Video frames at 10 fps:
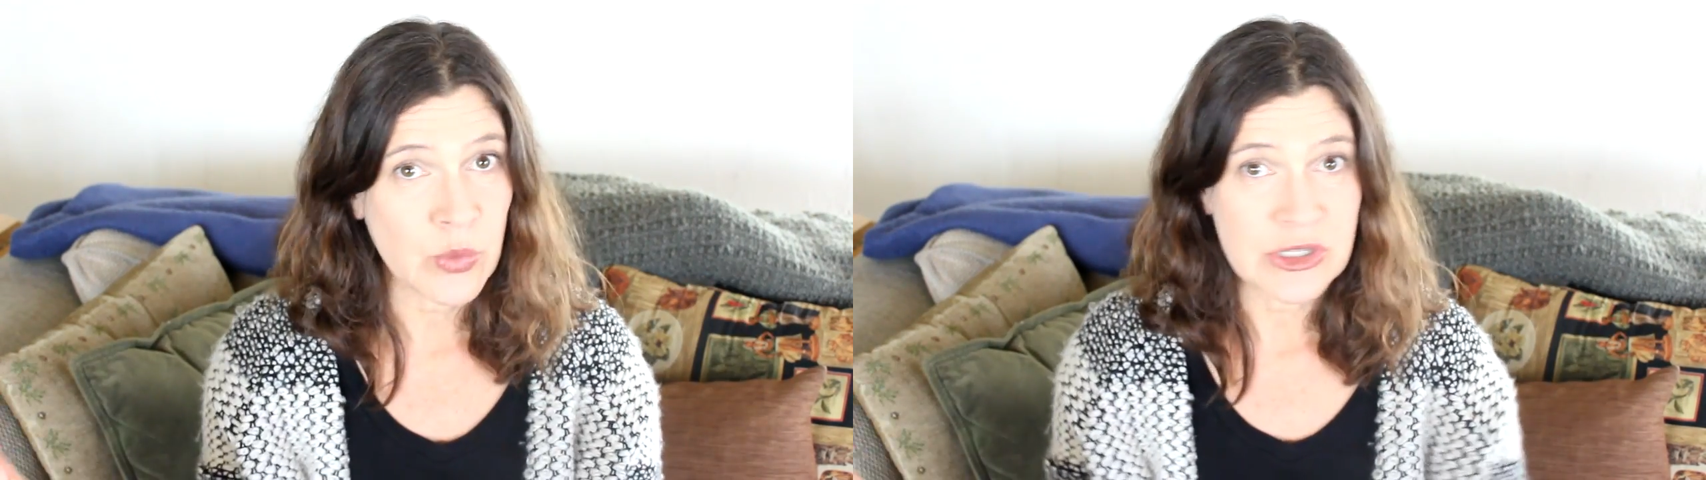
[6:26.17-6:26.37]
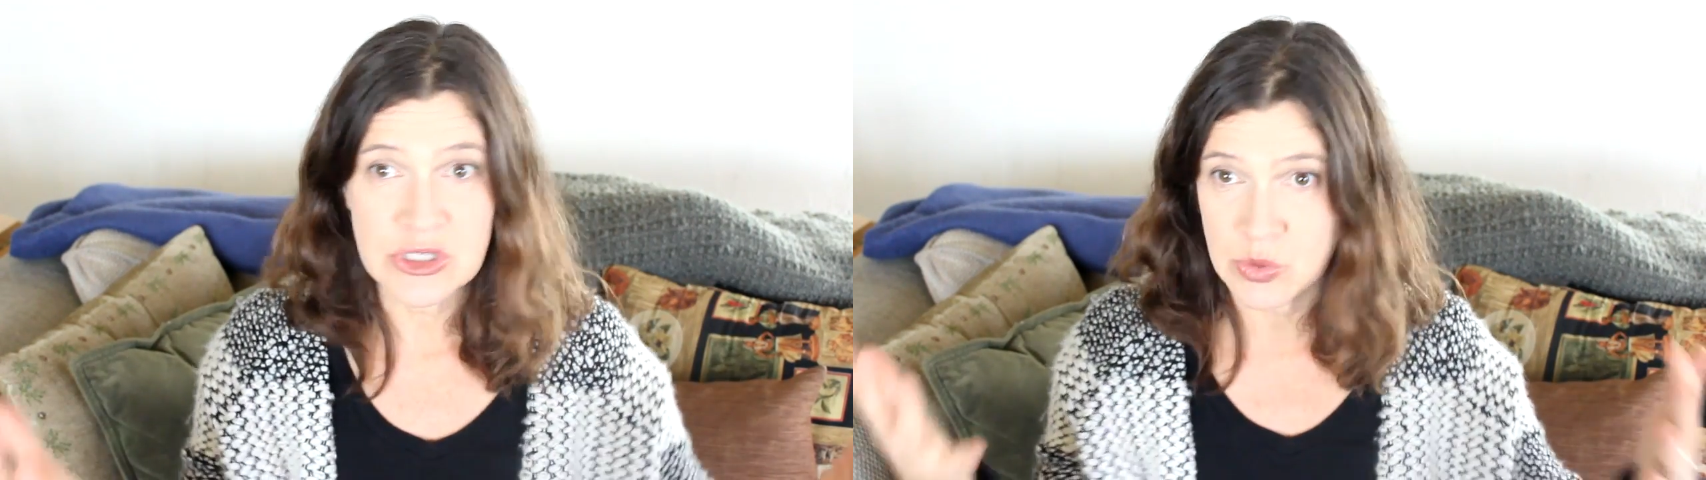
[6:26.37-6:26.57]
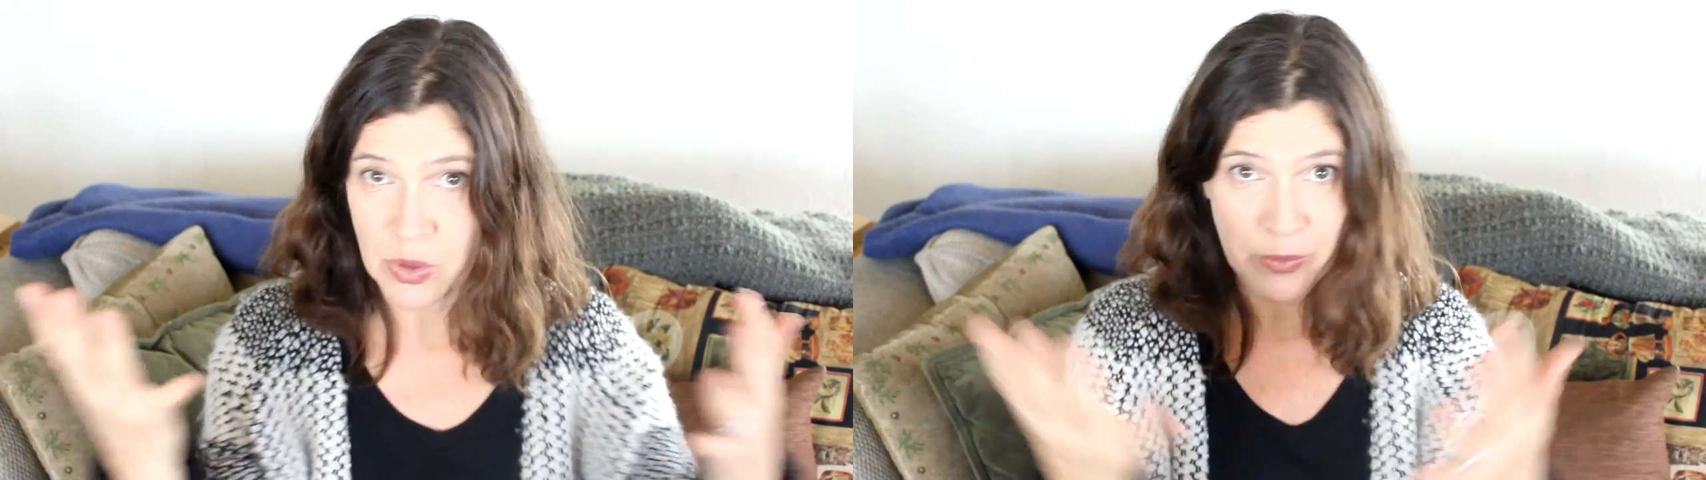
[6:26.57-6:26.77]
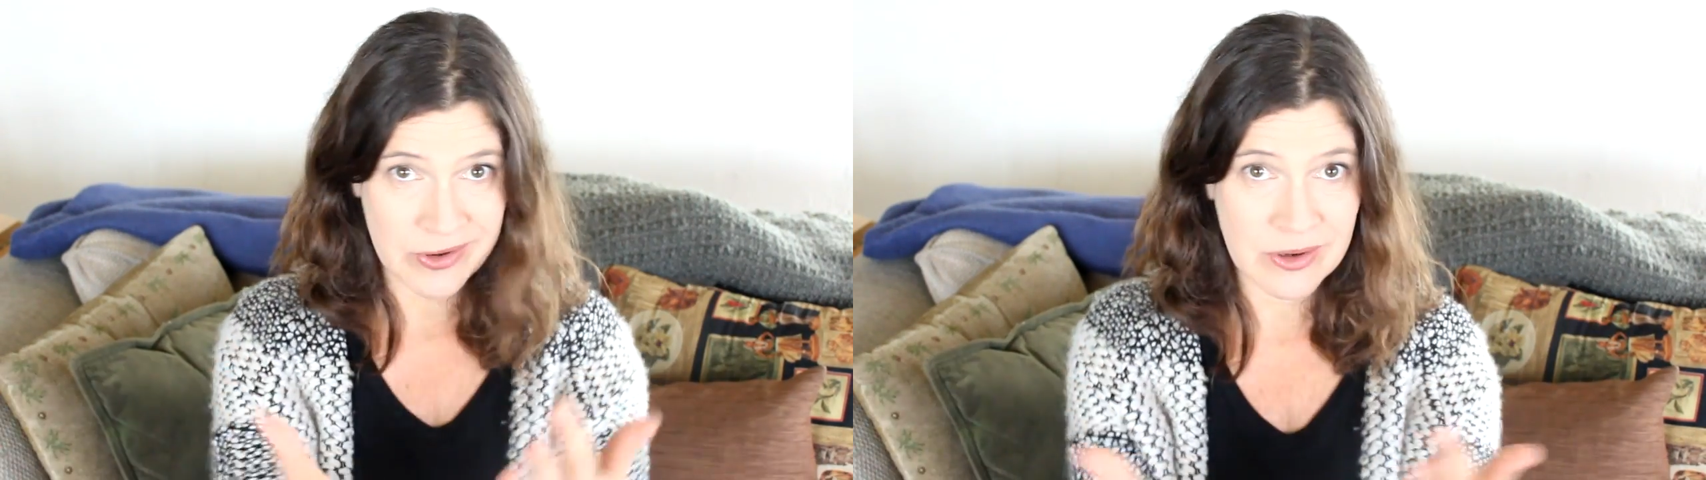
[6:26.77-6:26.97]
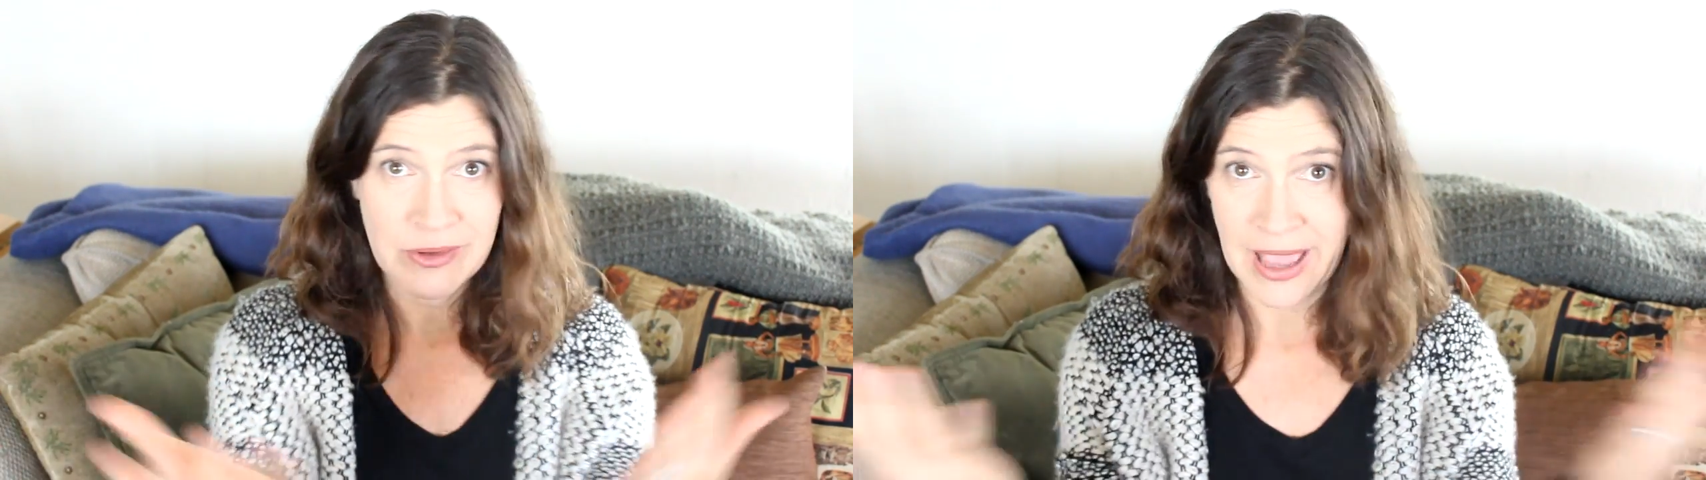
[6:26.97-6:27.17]
which is what
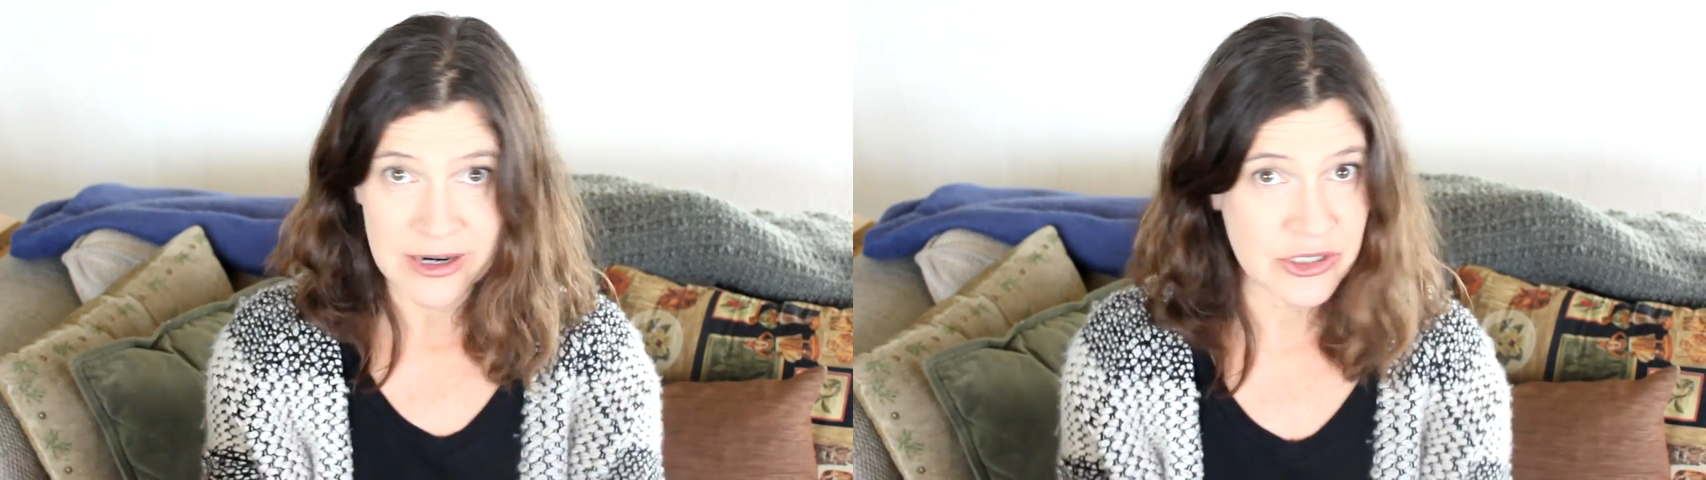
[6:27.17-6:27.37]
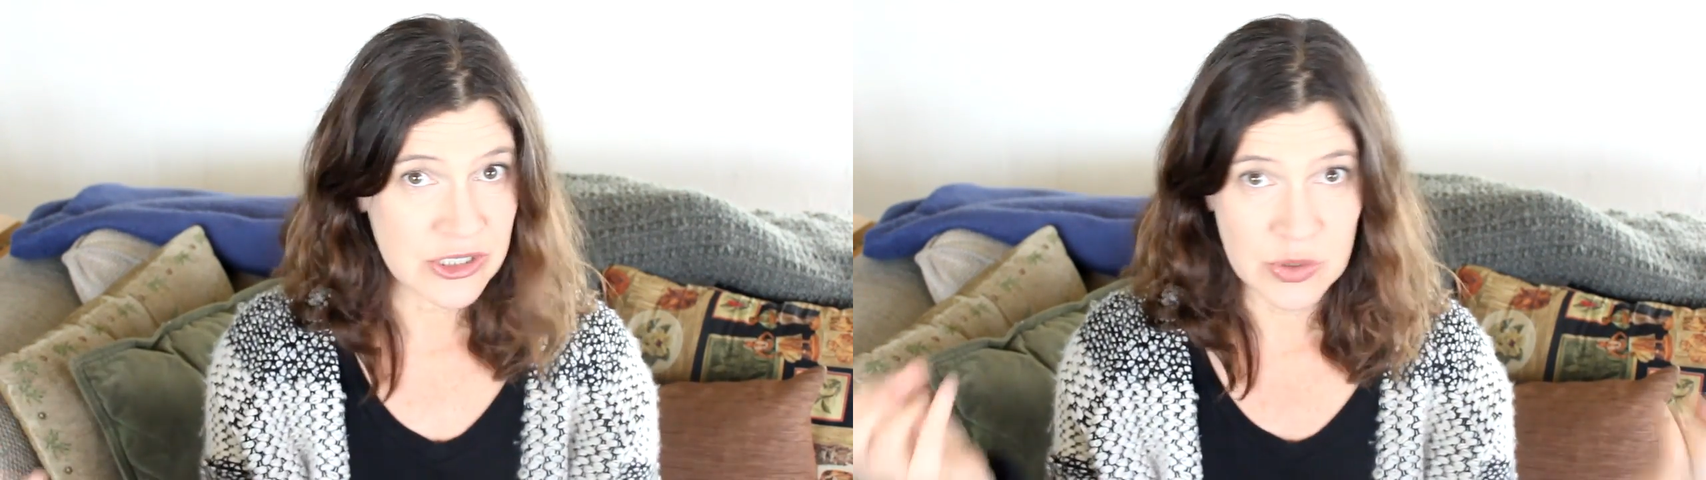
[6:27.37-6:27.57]
we're actually